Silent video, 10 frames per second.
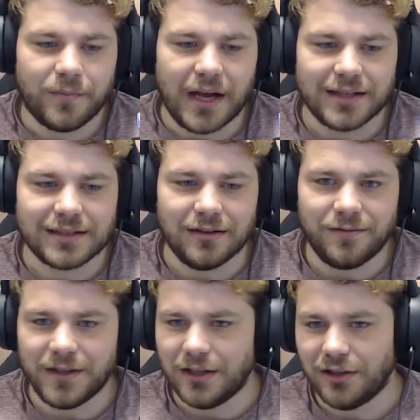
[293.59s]
that's going
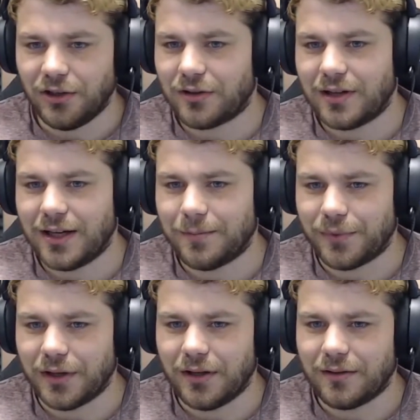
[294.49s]
to feel and look like.
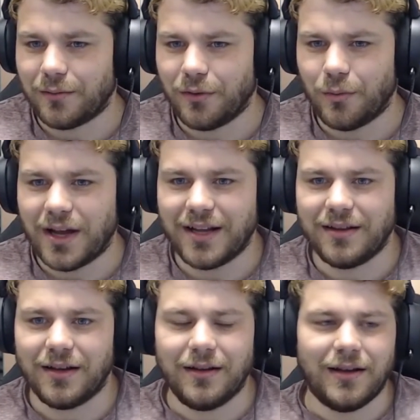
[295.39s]
But the way
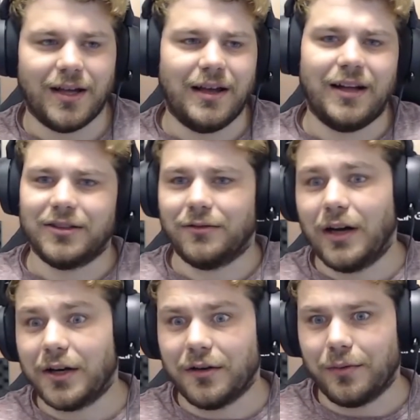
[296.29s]
that El
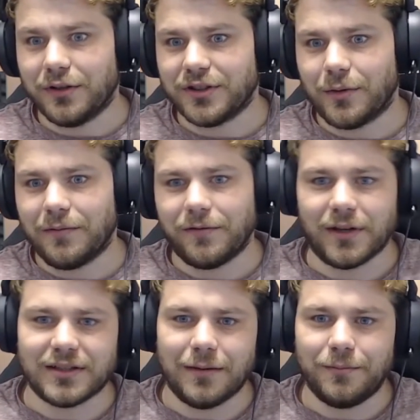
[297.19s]
Dorado project went, for
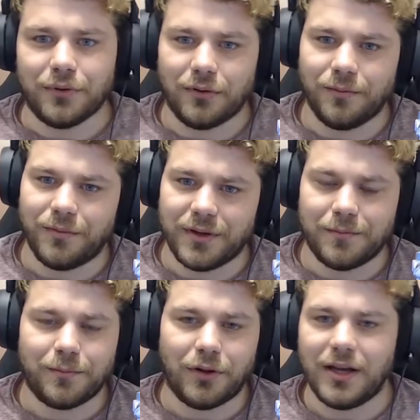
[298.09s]
example, the
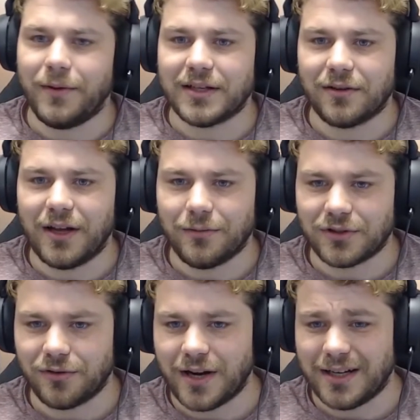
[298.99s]
player base on that was
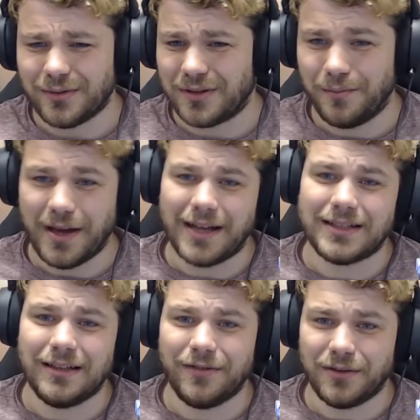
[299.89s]
great, and it was
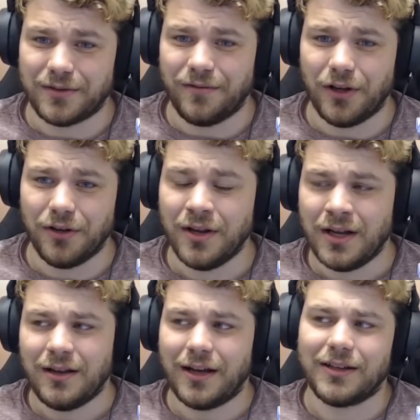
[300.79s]
competitive and it was fun.
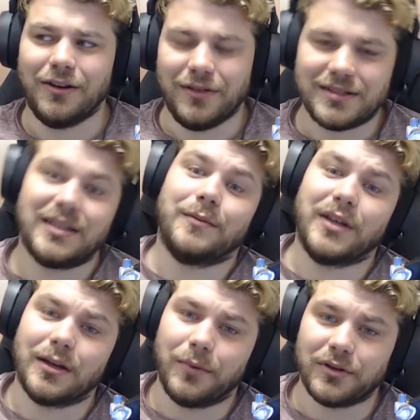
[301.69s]
I can only see it
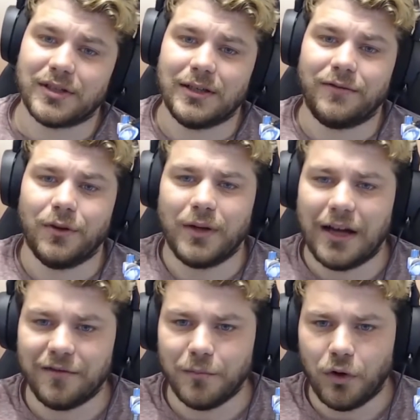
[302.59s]
being a positive that we
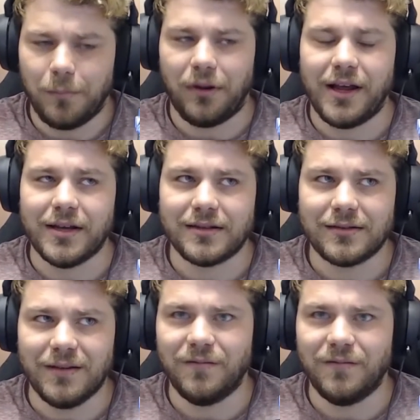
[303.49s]
have more players